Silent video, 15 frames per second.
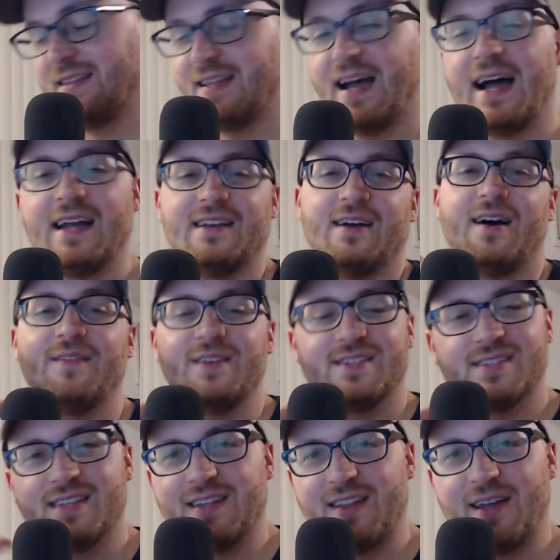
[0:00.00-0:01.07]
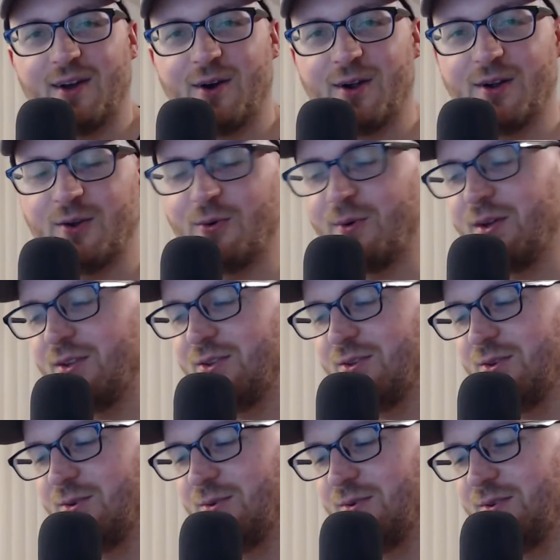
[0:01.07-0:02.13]
died, and obviously they aren't going
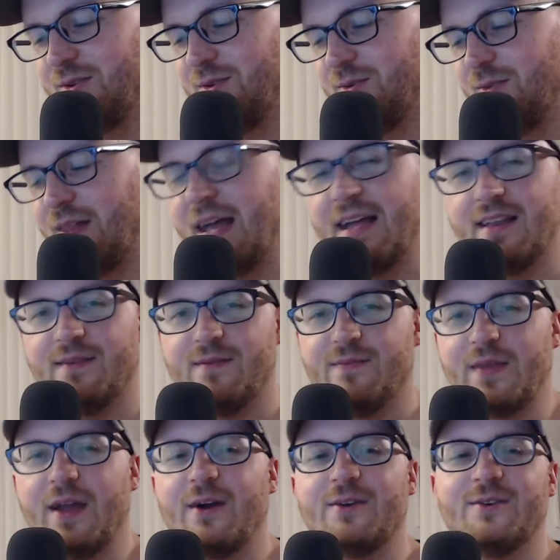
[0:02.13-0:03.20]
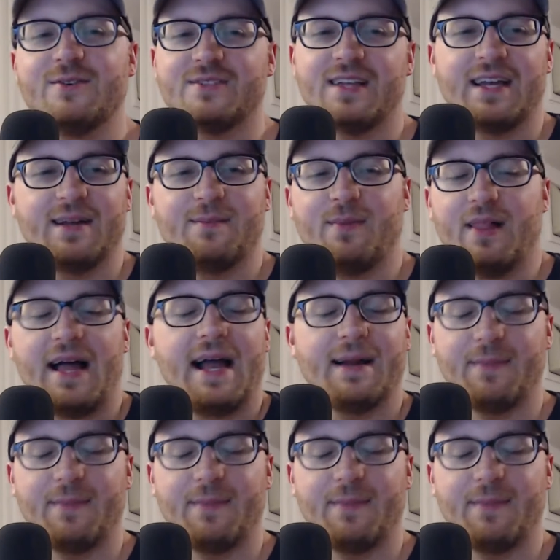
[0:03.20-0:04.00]
to let characters like Black